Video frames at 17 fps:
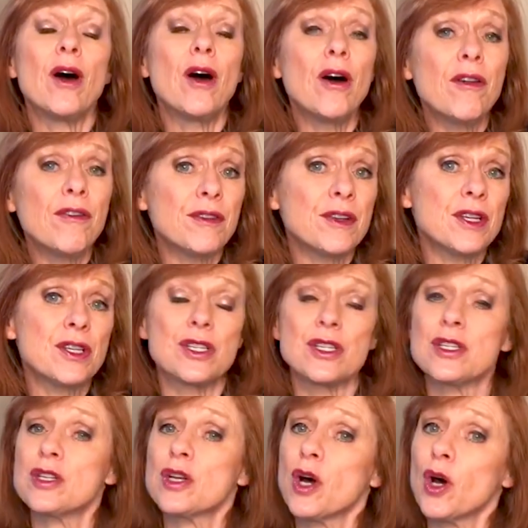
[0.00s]
Often
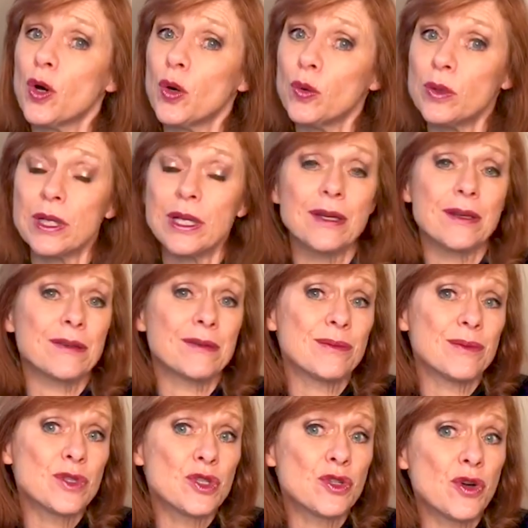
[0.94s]
just holding,
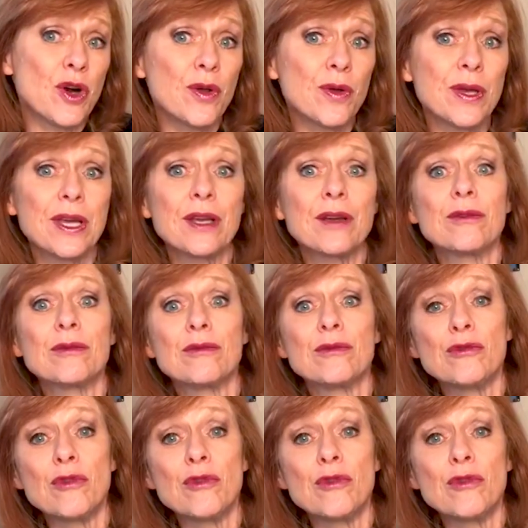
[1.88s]
stroking,